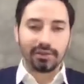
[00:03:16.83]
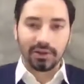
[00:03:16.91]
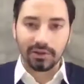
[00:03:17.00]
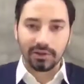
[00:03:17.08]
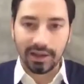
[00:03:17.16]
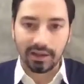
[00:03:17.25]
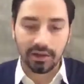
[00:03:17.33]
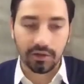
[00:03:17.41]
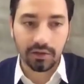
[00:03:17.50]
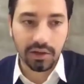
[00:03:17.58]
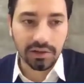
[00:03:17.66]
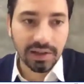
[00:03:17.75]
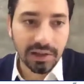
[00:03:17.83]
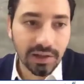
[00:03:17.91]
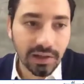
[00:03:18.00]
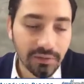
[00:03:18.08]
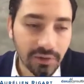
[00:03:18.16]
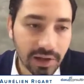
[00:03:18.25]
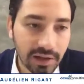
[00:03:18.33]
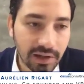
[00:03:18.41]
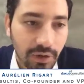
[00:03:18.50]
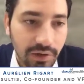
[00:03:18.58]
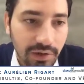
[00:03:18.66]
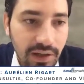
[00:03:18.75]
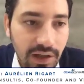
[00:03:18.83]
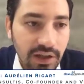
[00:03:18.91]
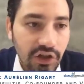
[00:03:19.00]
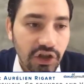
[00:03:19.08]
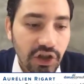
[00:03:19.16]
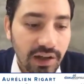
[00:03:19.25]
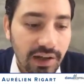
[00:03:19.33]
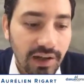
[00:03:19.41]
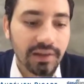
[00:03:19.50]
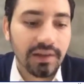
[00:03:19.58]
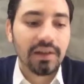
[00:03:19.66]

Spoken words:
like your content delivery network in China.